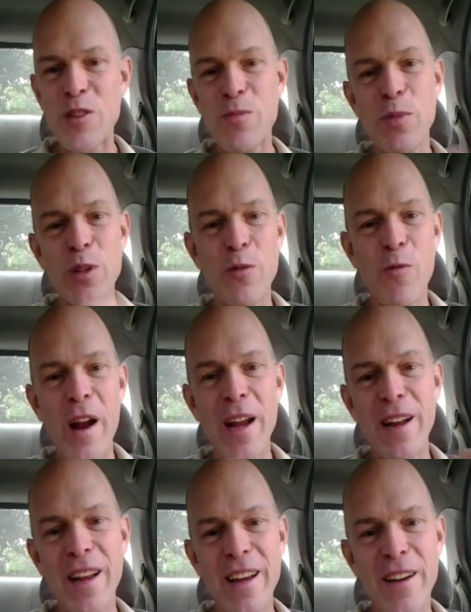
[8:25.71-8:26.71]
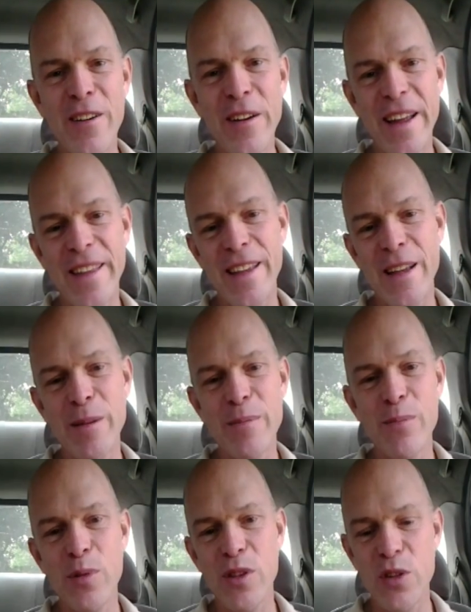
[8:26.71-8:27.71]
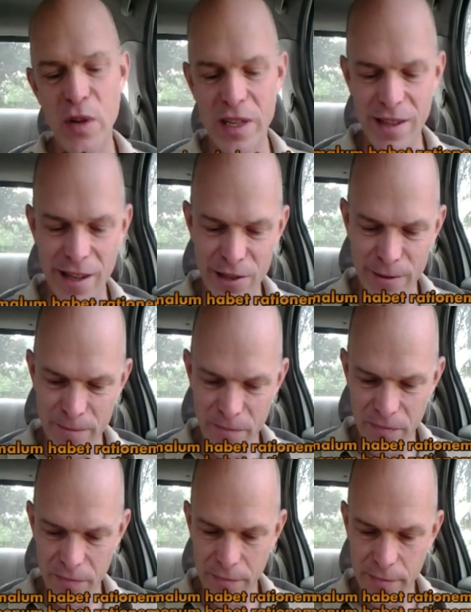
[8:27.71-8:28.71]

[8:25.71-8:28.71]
just put the writing here and then put the translation.